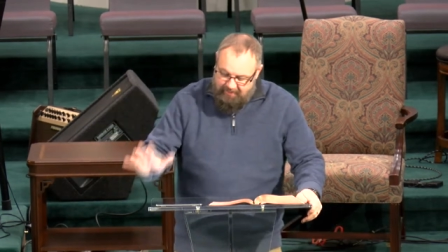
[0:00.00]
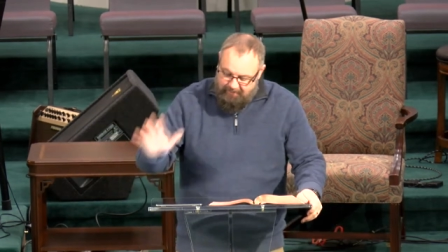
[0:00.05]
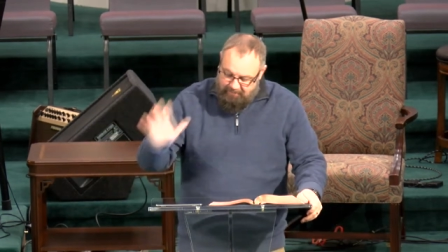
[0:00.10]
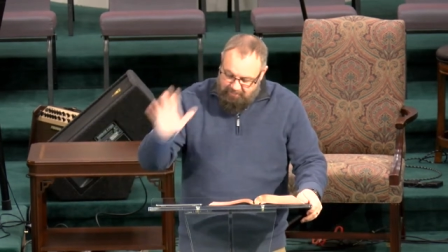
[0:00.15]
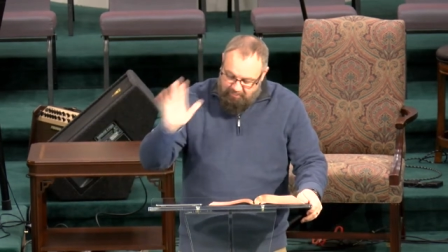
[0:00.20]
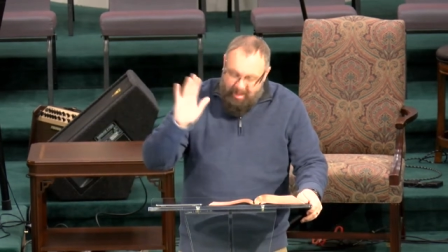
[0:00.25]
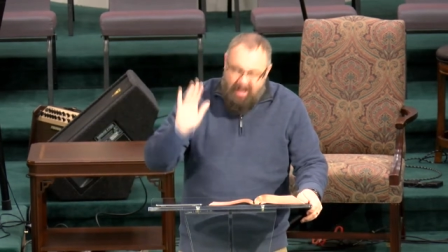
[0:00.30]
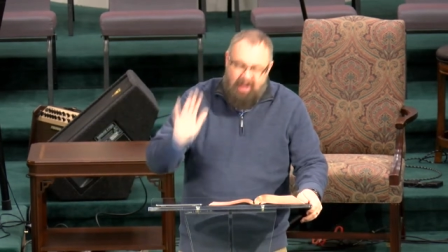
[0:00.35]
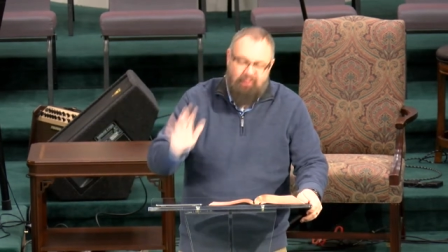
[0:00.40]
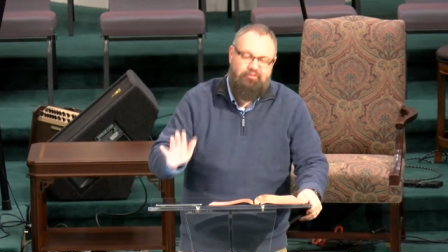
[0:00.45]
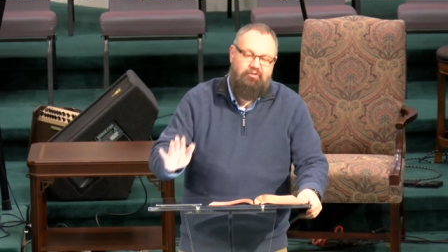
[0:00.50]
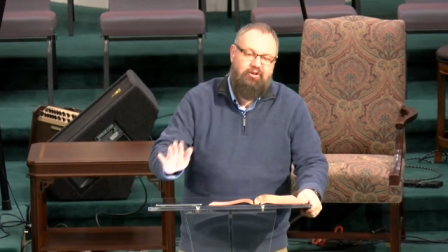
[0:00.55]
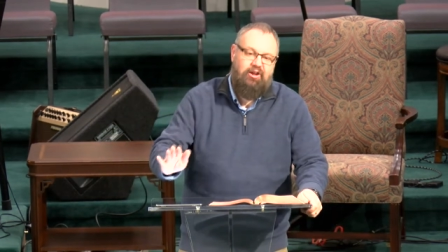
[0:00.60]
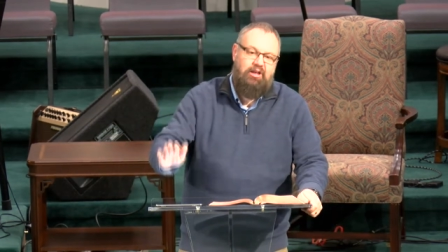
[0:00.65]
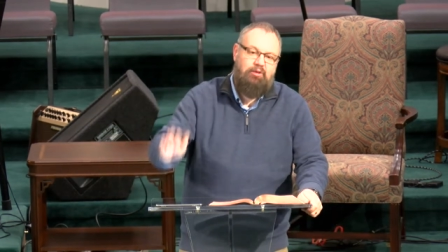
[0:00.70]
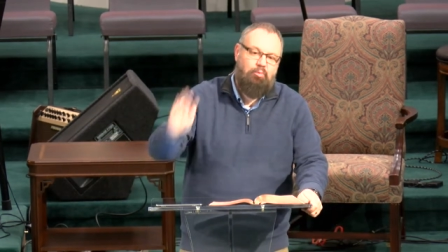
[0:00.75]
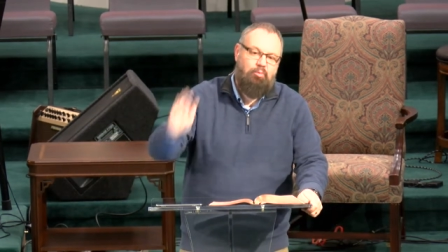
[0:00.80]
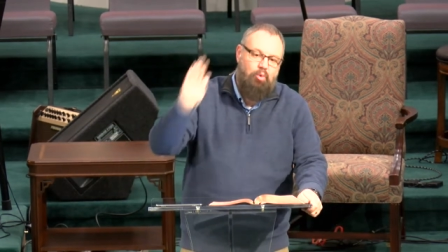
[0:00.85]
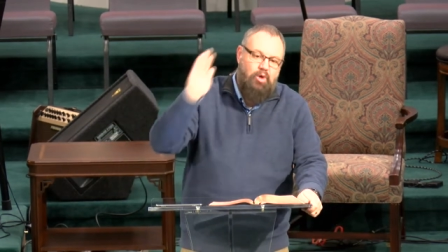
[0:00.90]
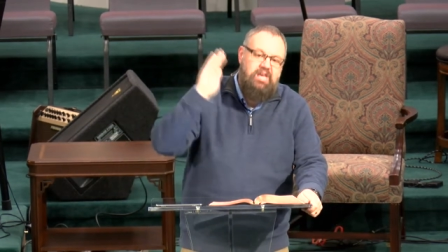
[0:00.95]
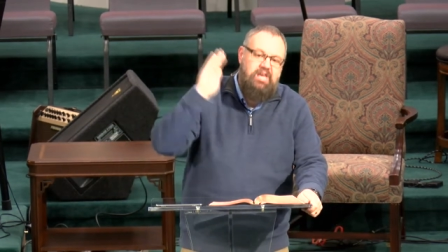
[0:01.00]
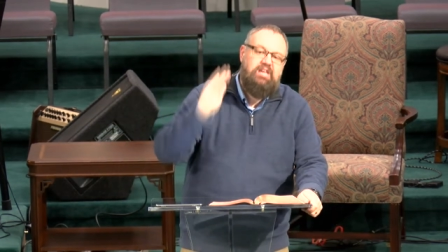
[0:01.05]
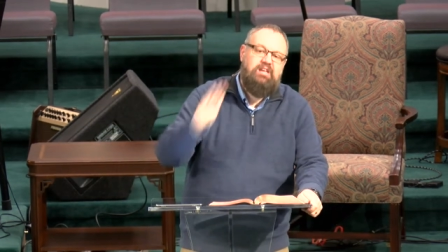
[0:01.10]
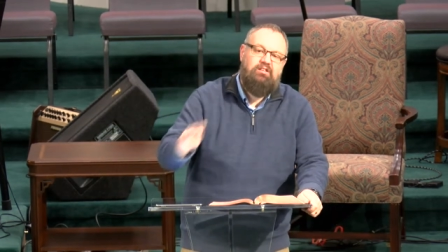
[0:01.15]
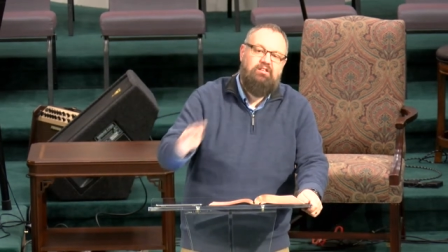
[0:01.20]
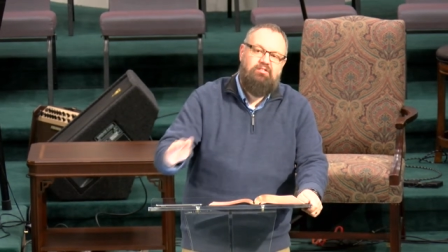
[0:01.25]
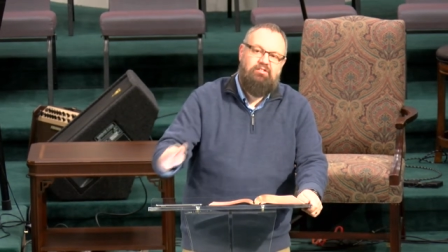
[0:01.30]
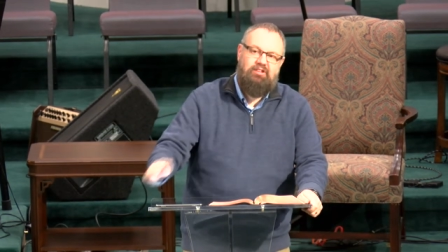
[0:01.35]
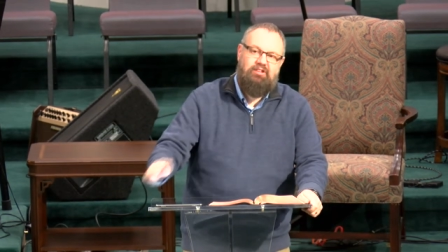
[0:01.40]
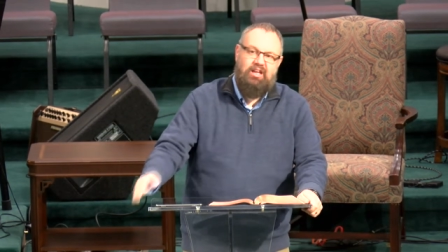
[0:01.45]
My friend, we
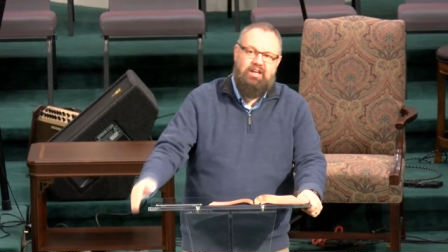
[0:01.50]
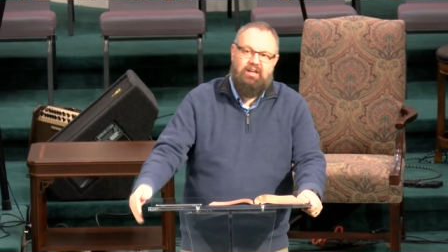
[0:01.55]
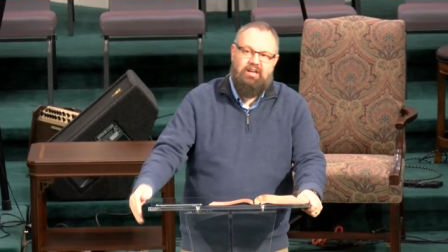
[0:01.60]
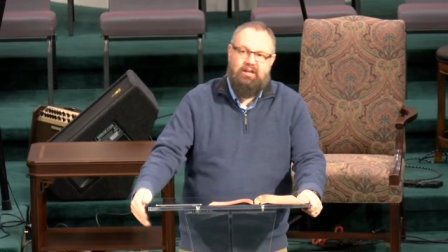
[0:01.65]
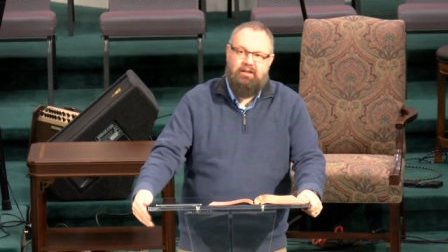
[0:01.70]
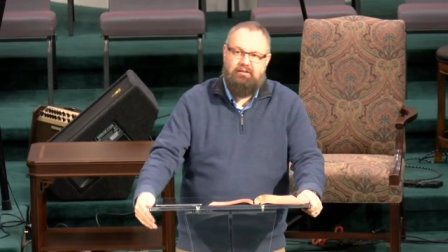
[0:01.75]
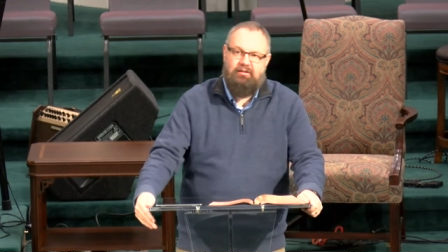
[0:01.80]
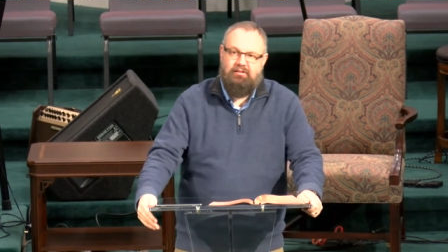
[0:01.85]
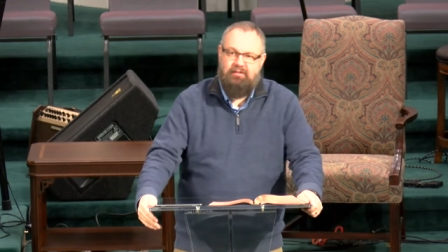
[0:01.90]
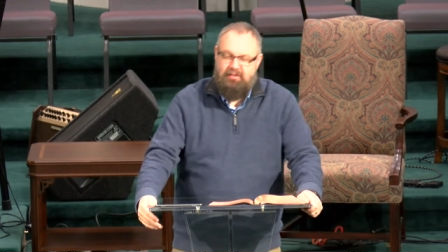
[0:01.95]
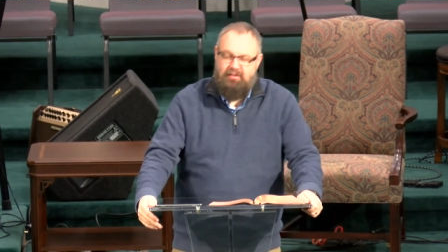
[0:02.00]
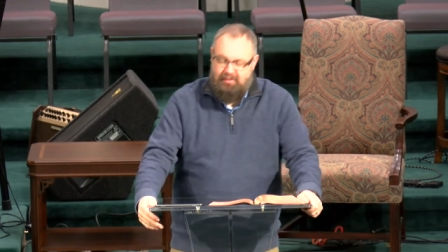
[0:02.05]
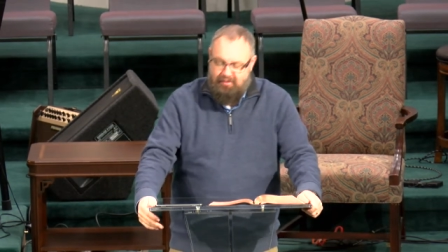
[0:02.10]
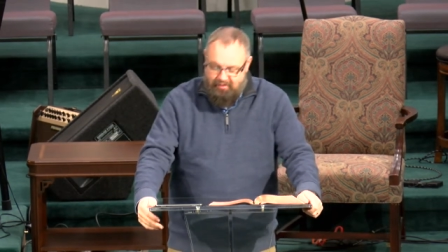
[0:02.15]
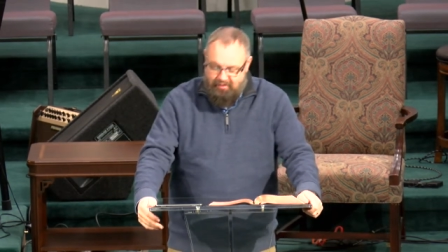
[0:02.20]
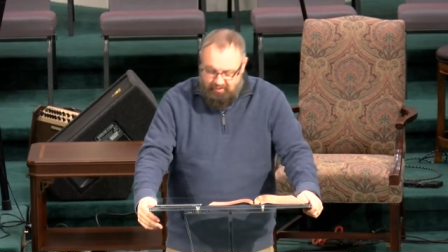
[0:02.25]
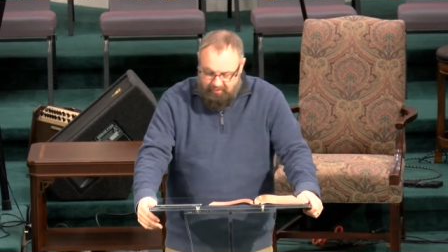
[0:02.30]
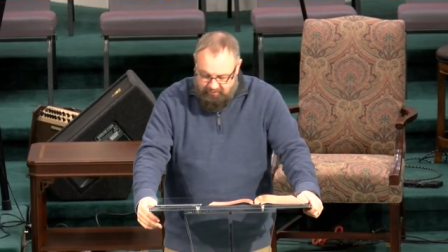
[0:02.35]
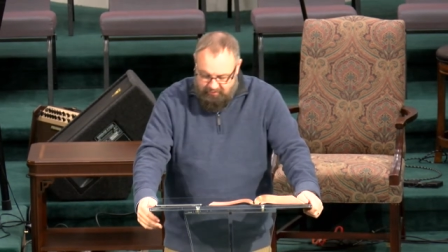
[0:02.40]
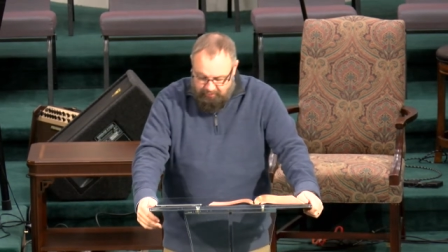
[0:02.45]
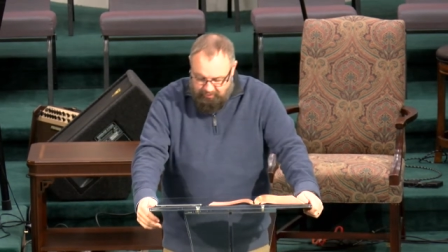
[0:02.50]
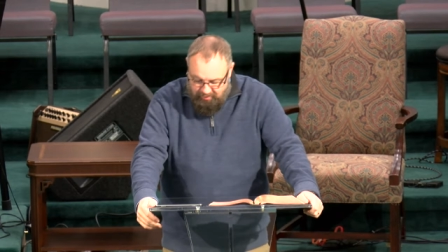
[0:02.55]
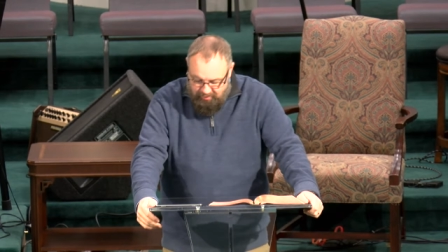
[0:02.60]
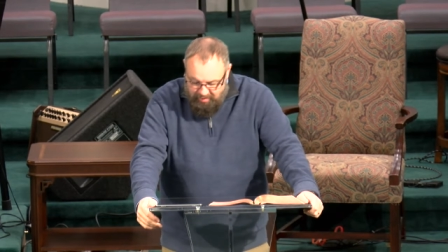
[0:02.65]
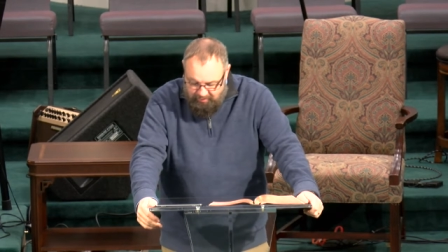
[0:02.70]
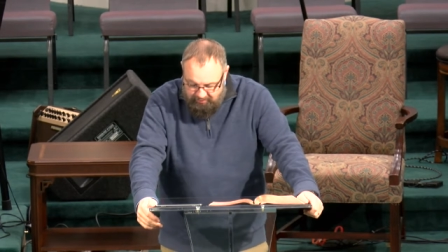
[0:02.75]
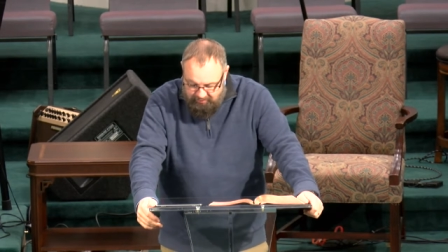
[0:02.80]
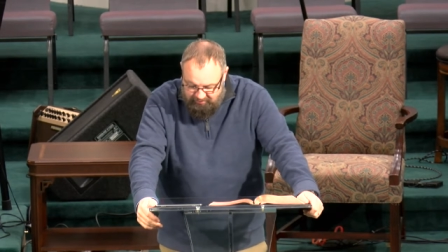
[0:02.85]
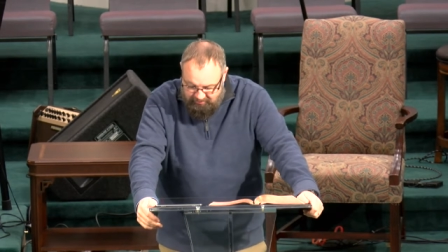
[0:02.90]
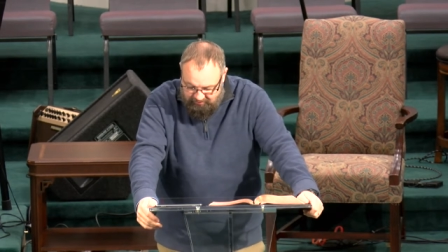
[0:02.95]
can stand on the
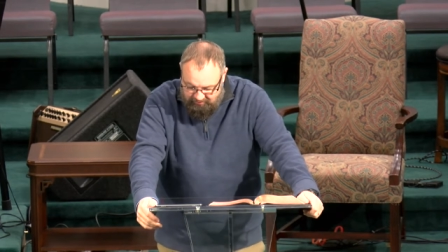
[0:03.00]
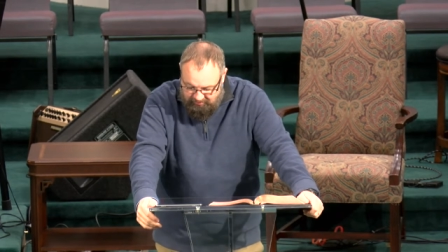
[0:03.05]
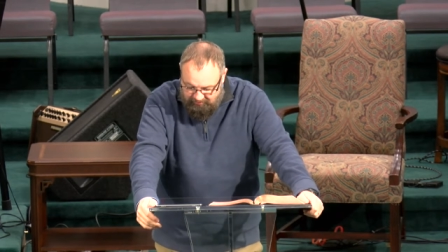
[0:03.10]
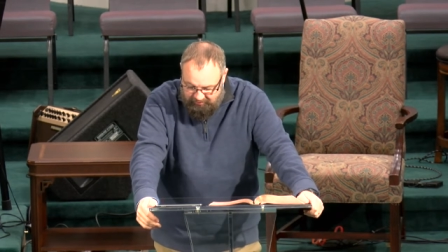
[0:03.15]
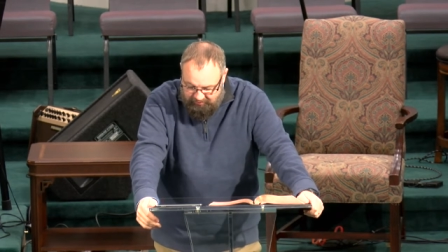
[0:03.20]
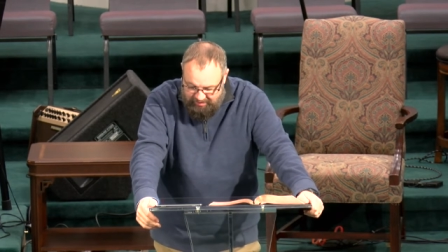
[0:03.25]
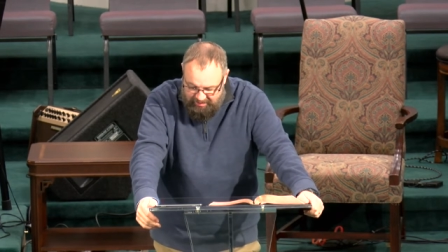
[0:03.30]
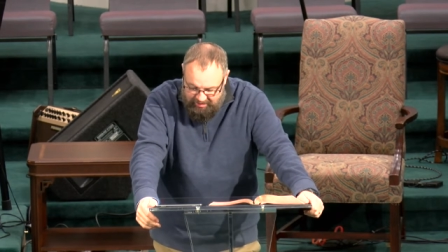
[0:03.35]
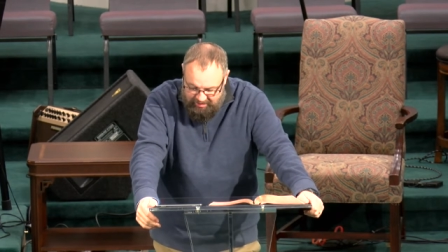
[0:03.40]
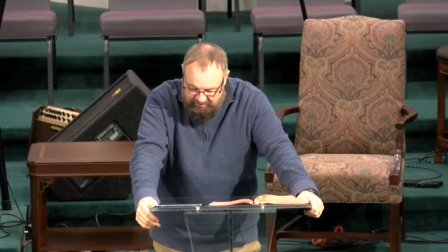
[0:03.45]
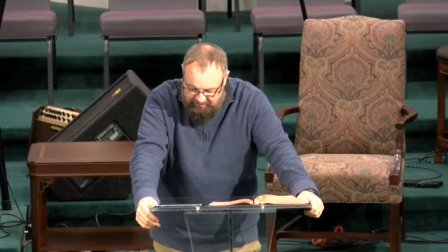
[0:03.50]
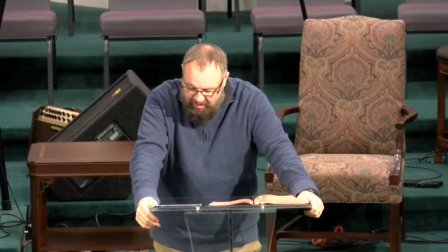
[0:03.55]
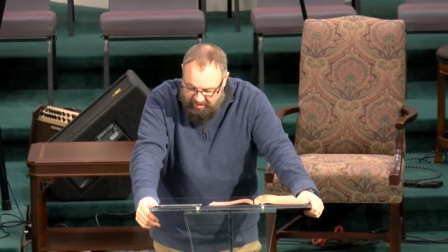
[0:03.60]
promises of God.